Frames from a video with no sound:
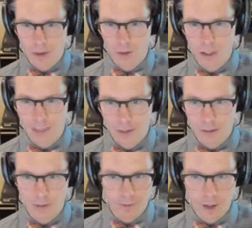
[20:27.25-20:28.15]
those types
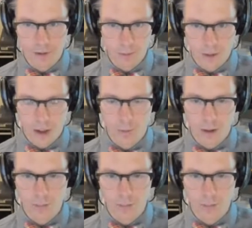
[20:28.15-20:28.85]
of you know single board